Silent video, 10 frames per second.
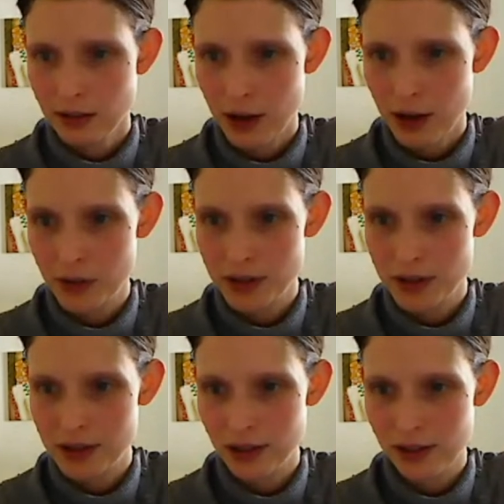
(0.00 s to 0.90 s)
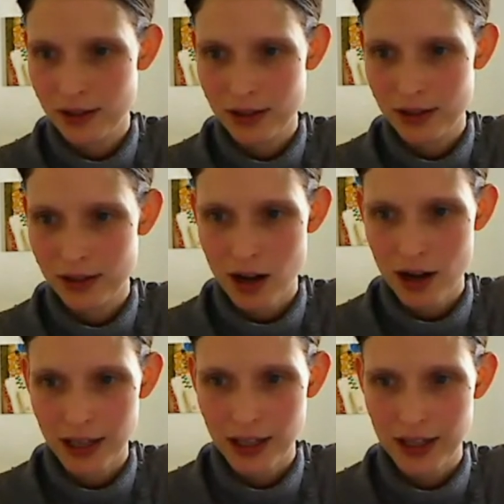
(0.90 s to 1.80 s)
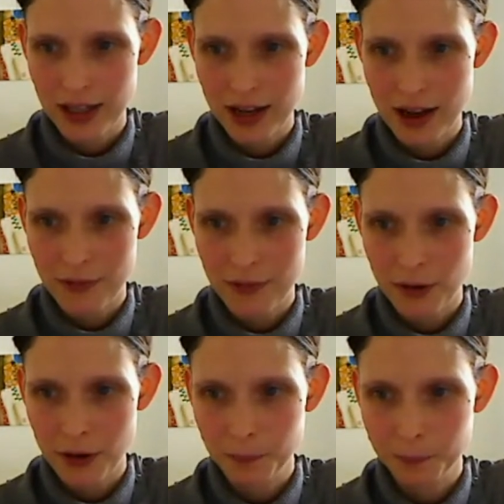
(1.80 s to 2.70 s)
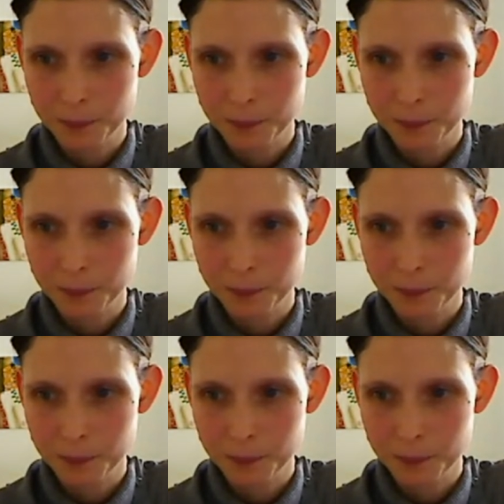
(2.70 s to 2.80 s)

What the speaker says: I don't want to start talking and then have her